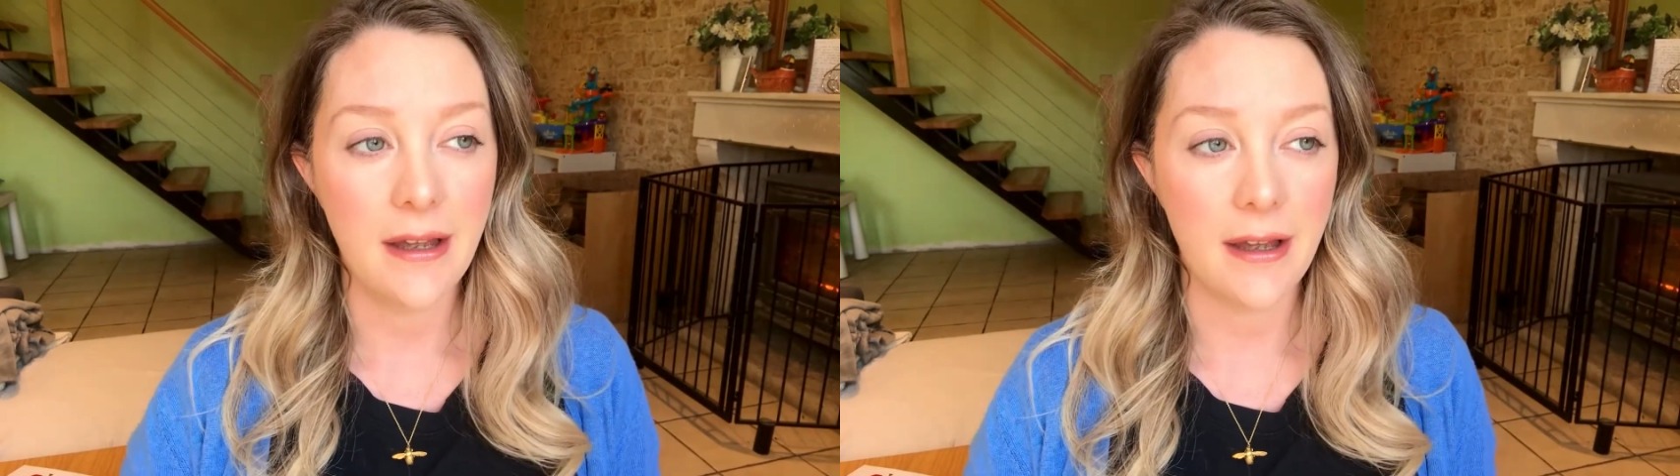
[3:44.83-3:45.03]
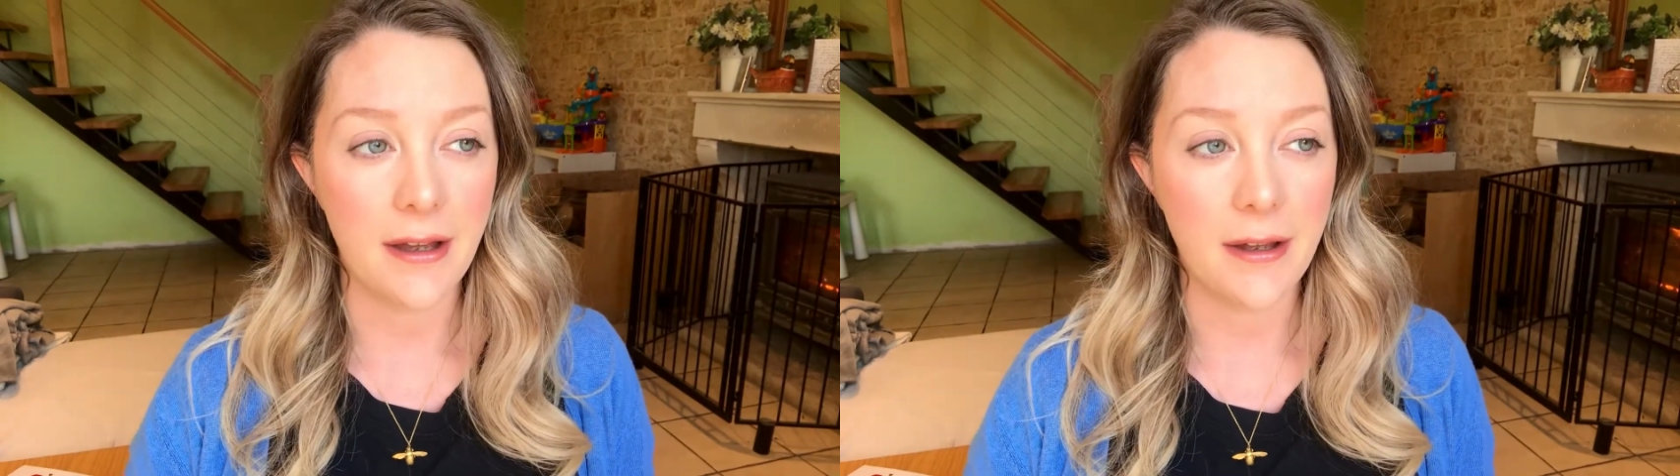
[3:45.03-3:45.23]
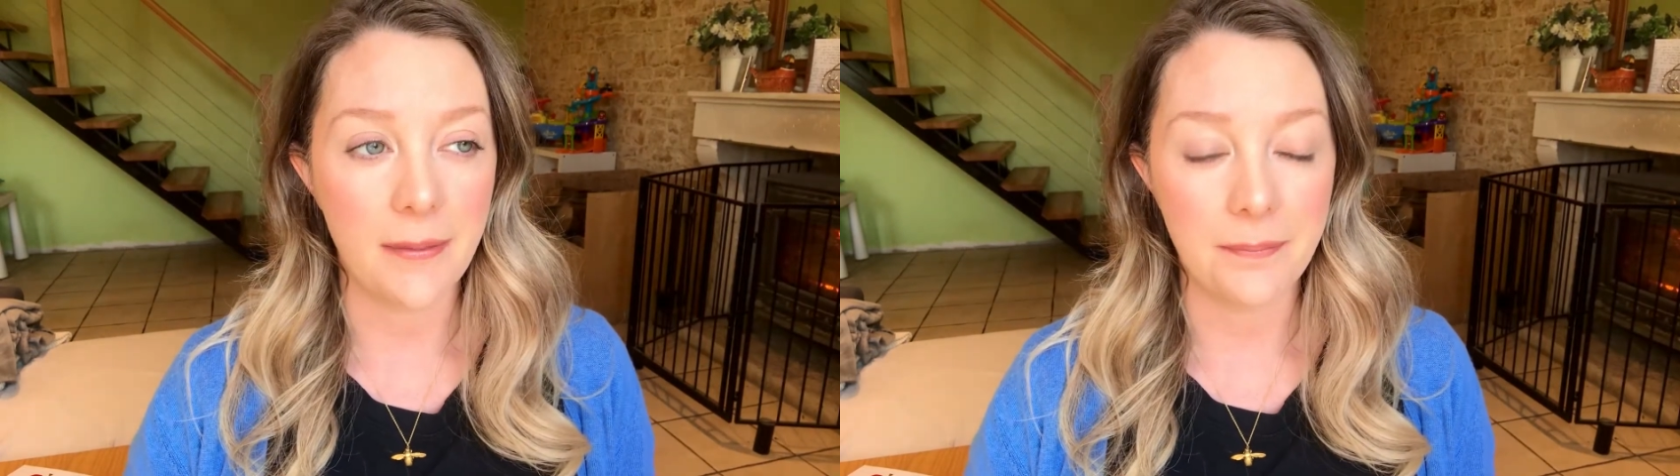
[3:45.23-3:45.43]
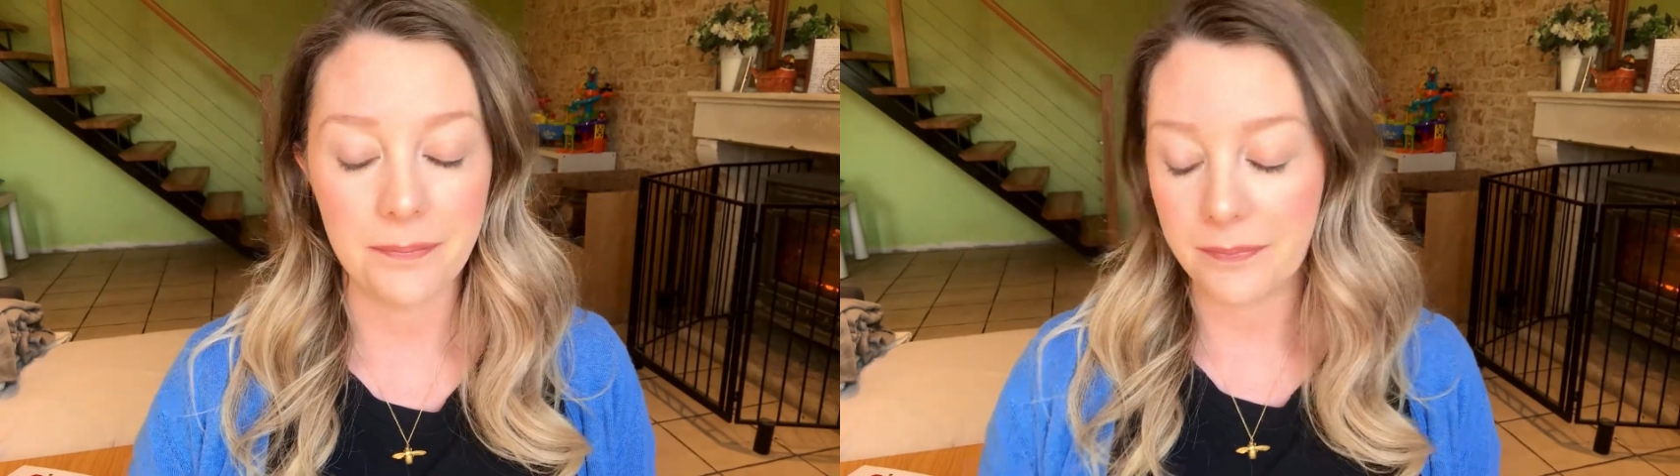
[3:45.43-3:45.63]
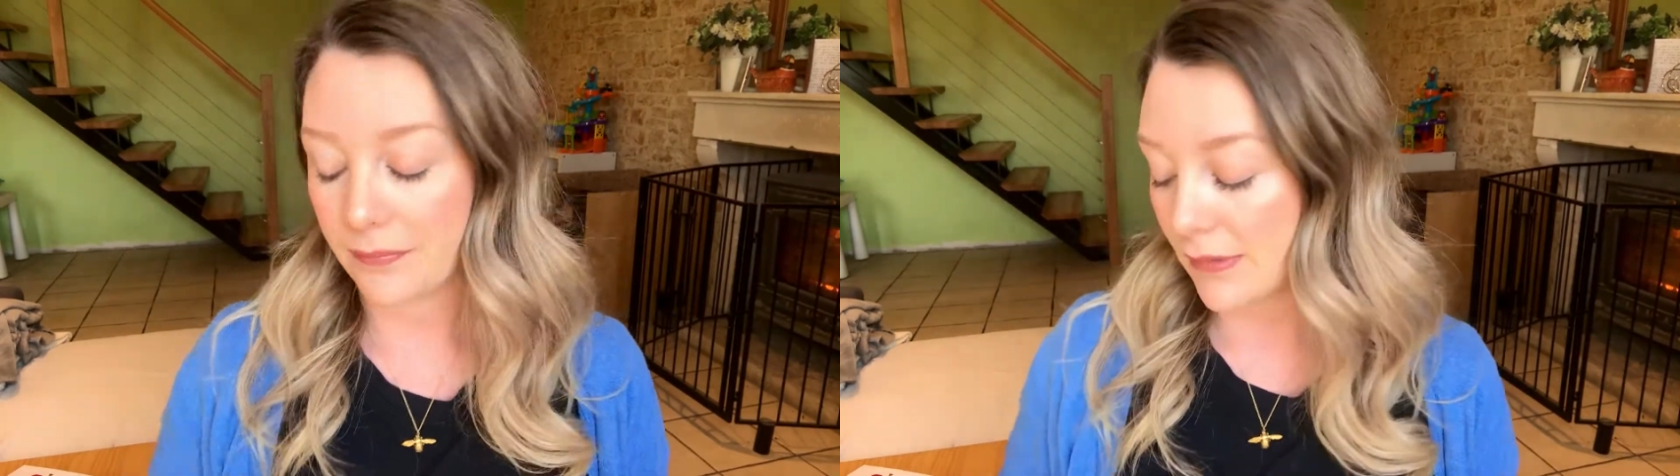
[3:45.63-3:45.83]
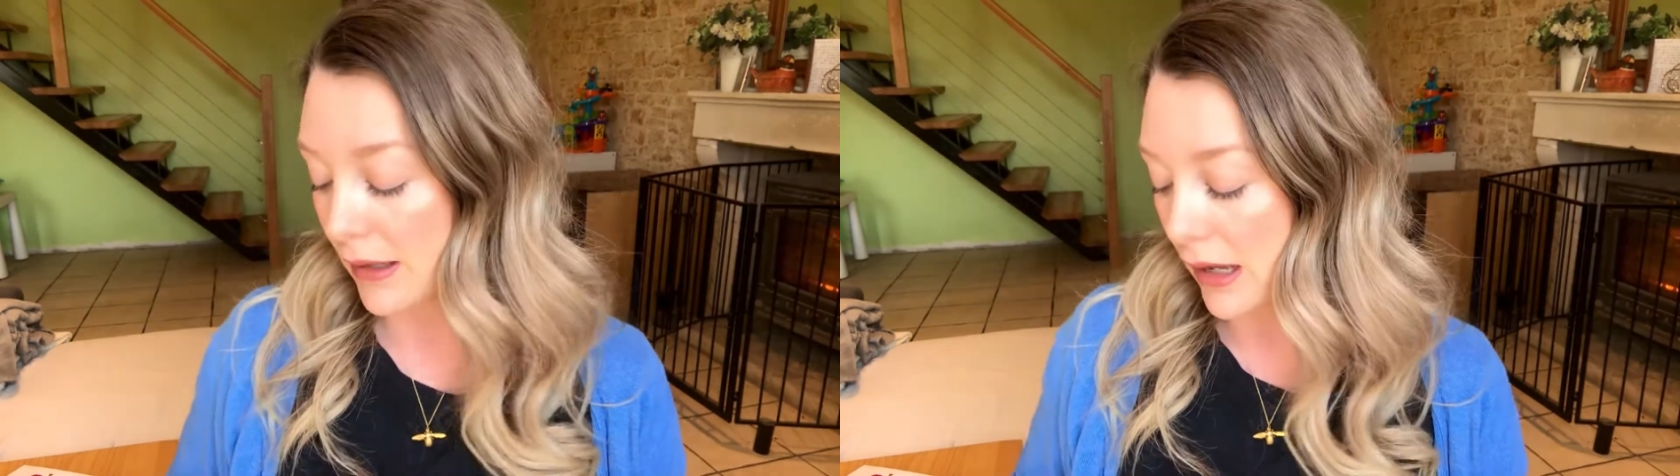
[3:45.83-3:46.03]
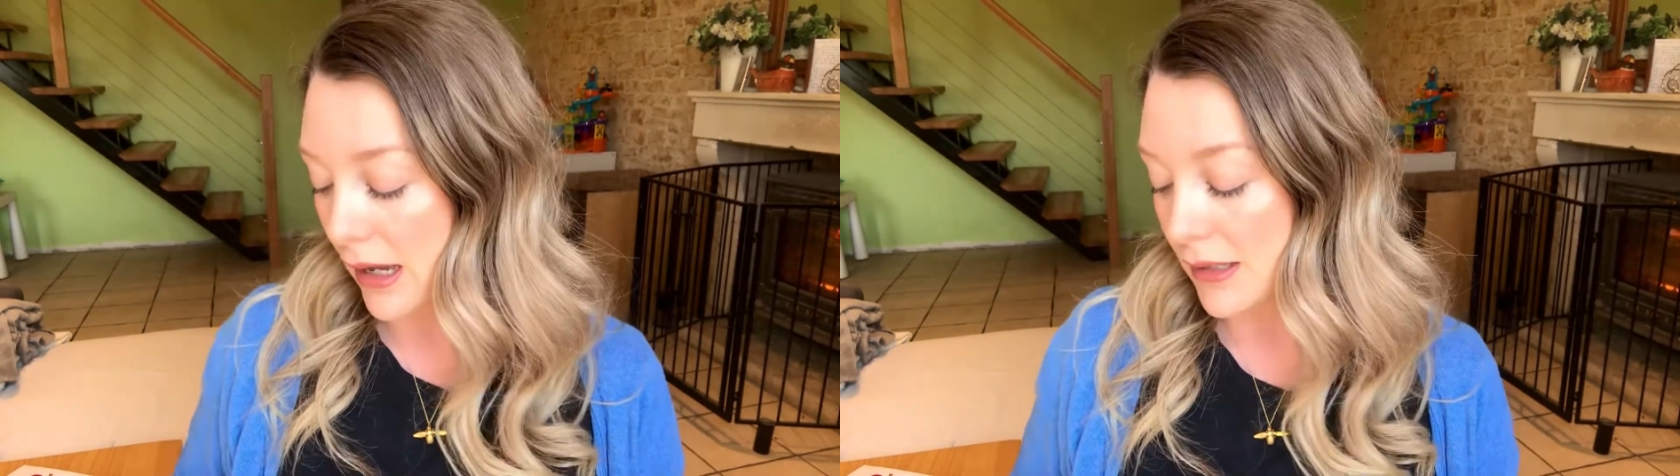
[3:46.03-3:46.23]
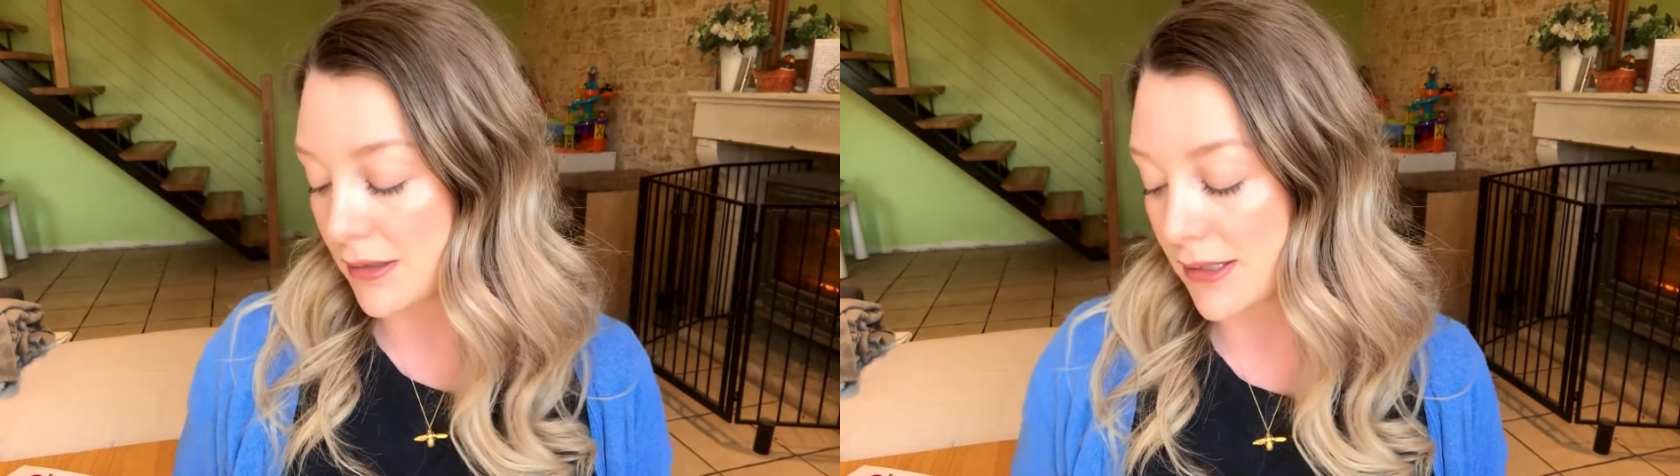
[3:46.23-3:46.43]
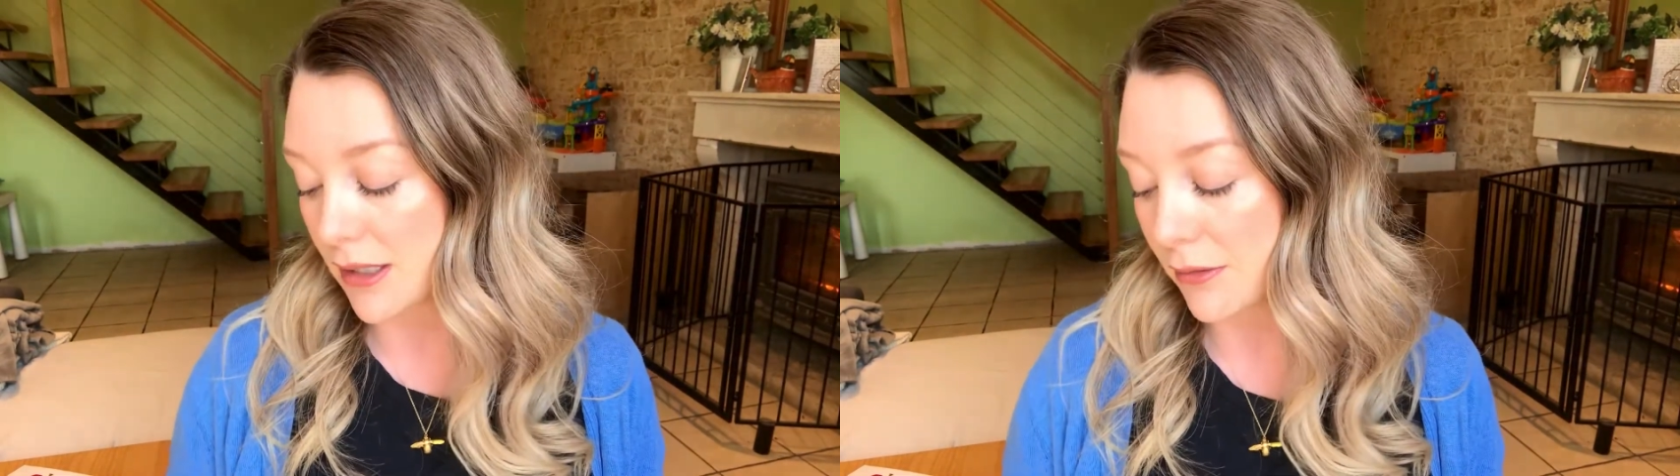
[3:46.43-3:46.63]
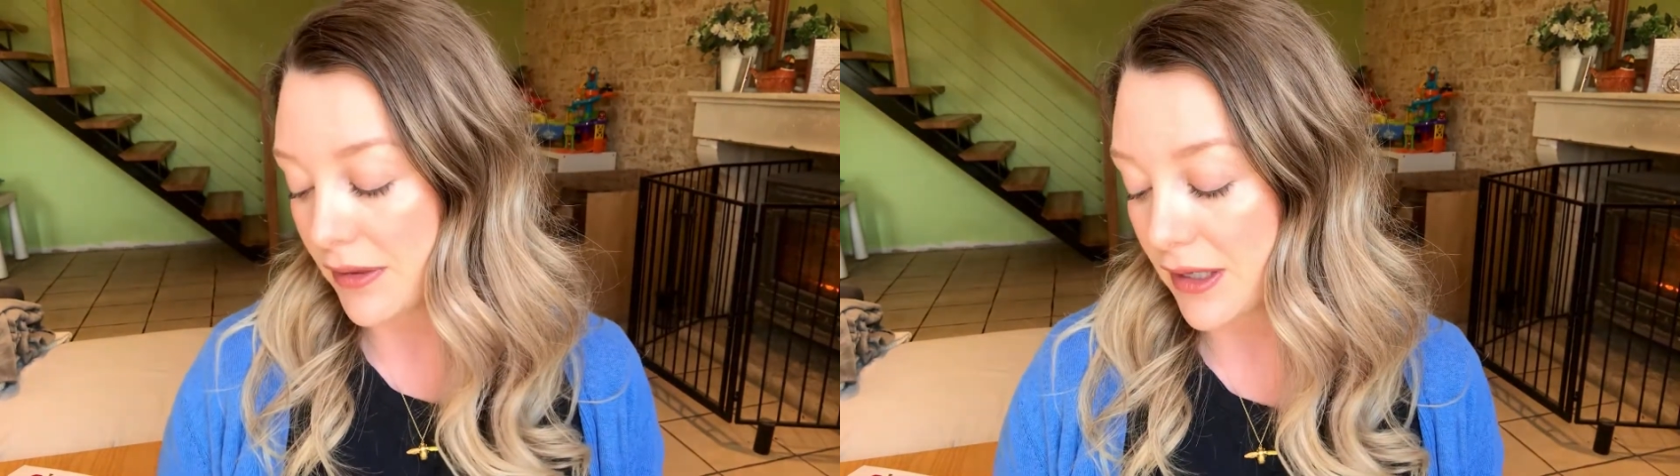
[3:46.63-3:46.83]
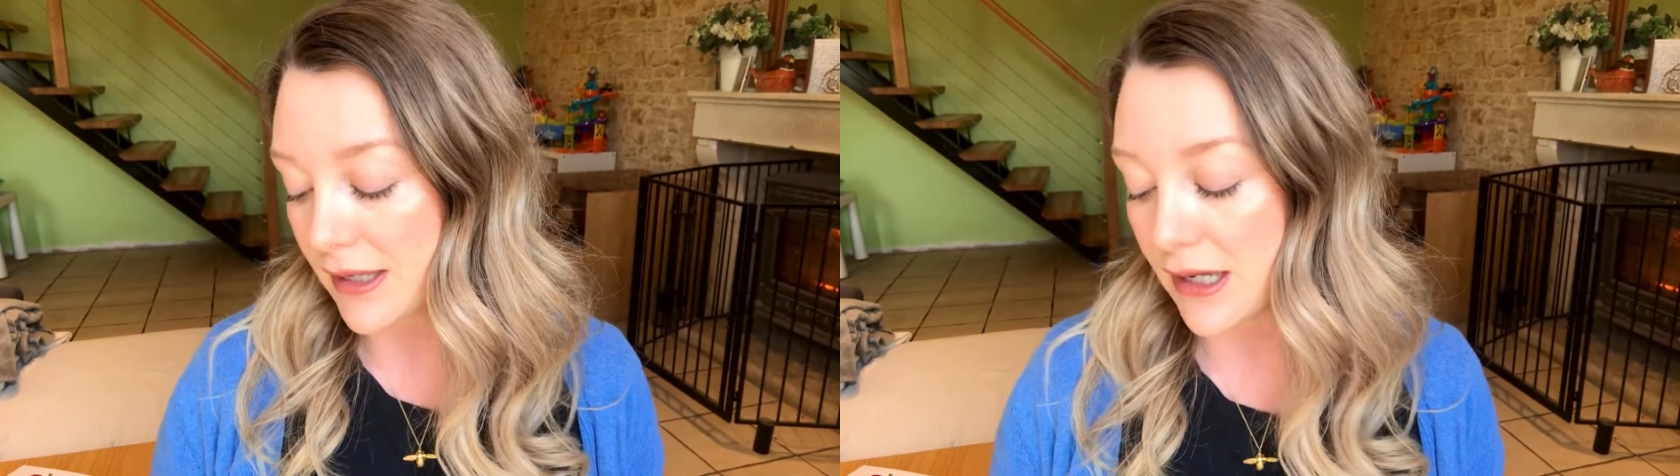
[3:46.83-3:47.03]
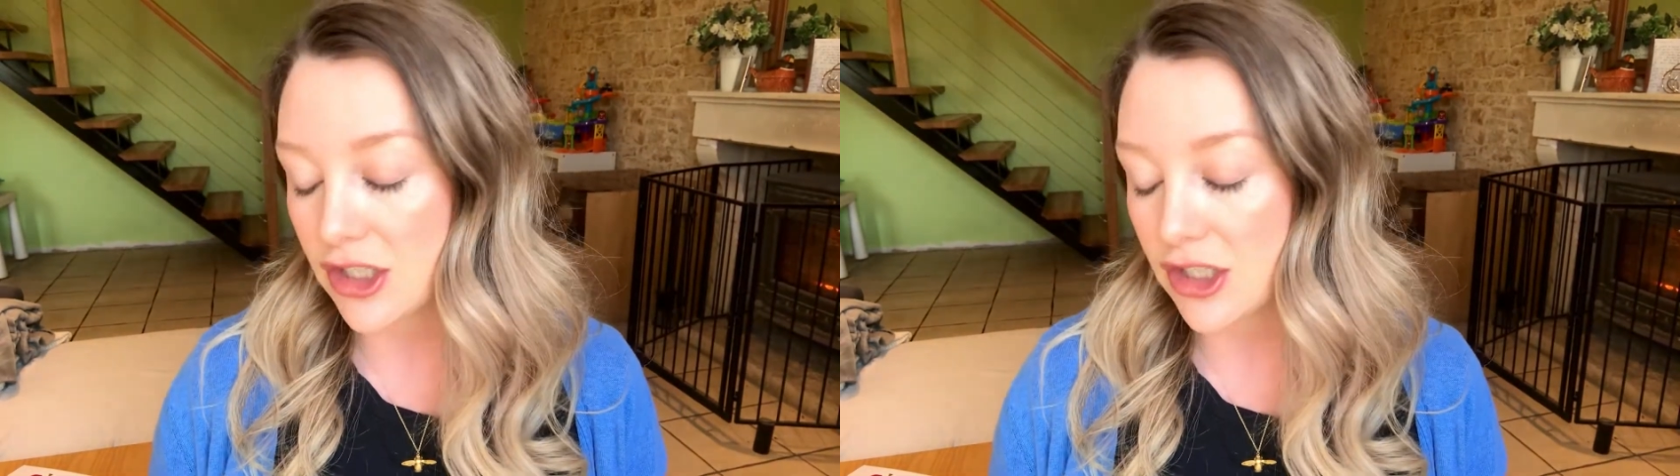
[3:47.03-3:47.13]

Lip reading: And so I think, yeah,